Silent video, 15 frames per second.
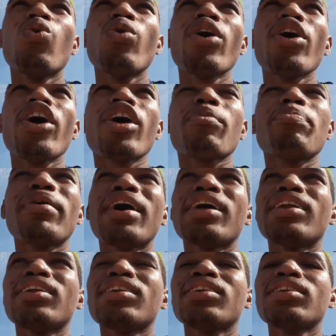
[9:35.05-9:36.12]
work
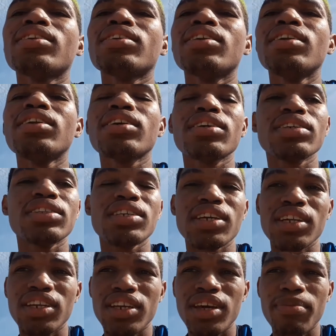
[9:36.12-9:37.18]
on little
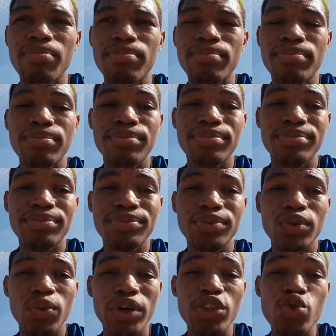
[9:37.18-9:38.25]
thing them,
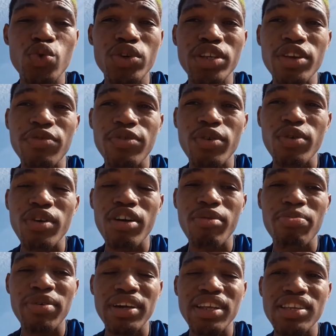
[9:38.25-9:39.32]
where you need for
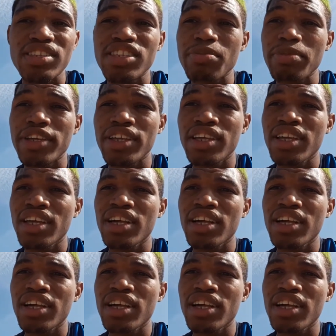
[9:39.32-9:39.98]
work on, is it me?